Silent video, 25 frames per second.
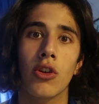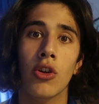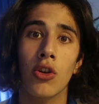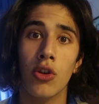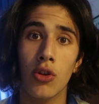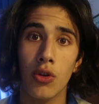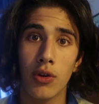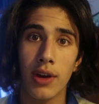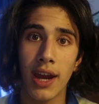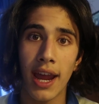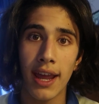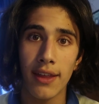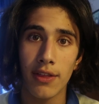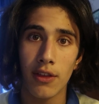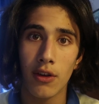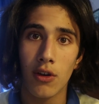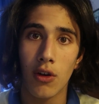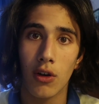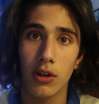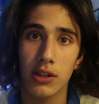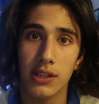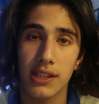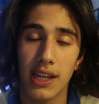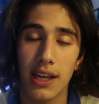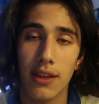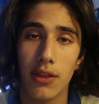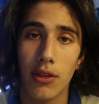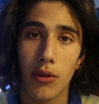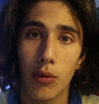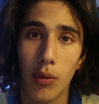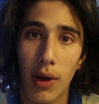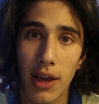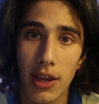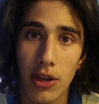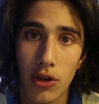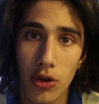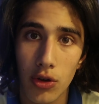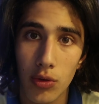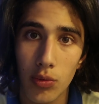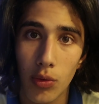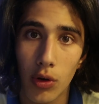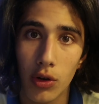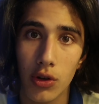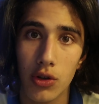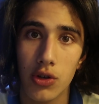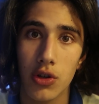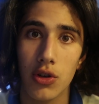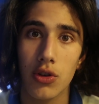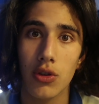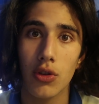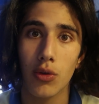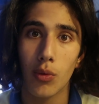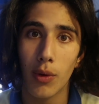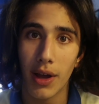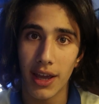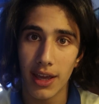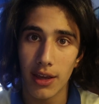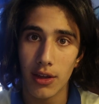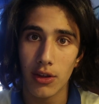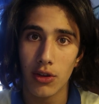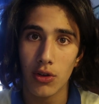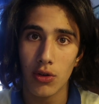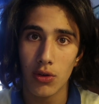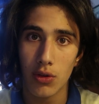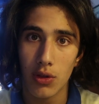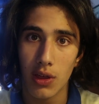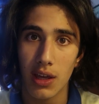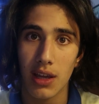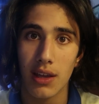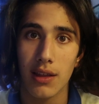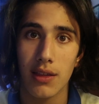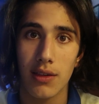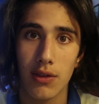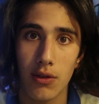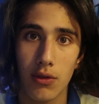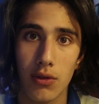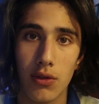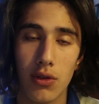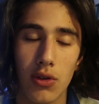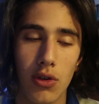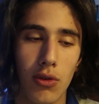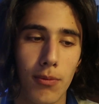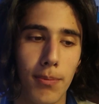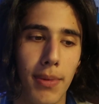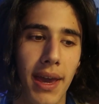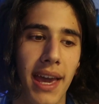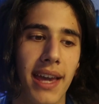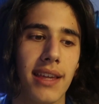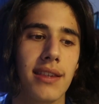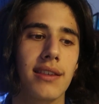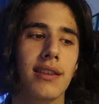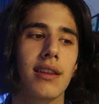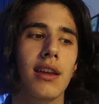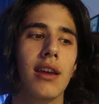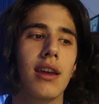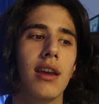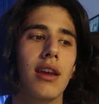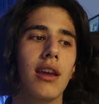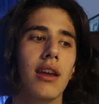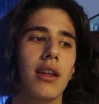You create the content the way you want to, the way you think it suits you best.